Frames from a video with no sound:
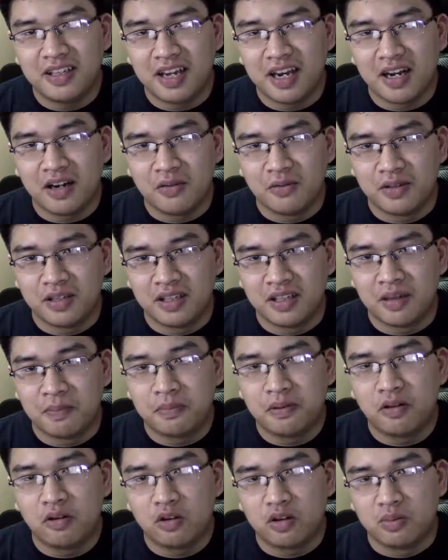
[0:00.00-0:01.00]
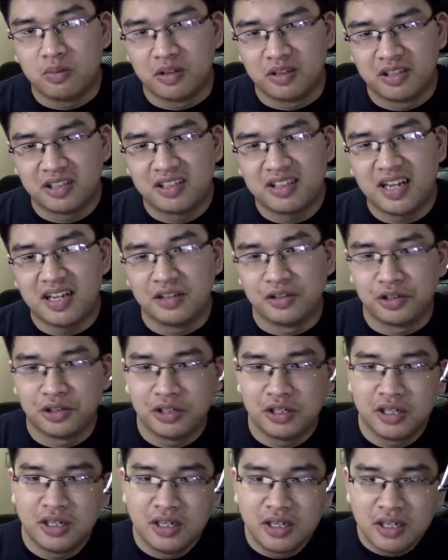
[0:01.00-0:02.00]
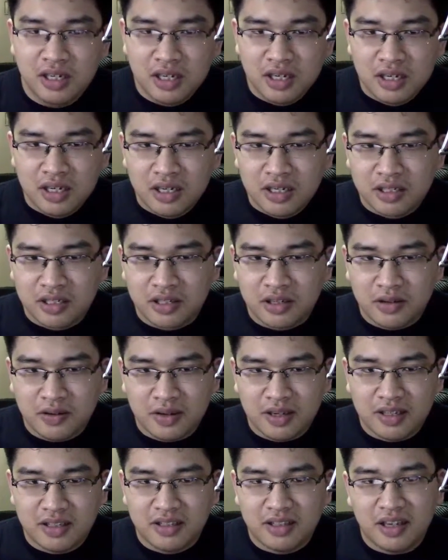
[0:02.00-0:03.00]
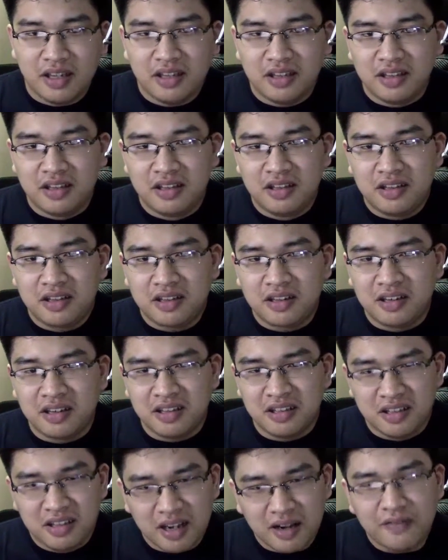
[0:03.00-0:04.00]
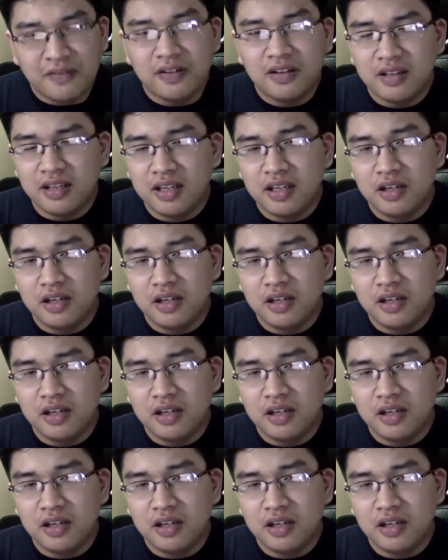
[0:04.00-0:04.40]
the air with a deplorable stench. So they could definitely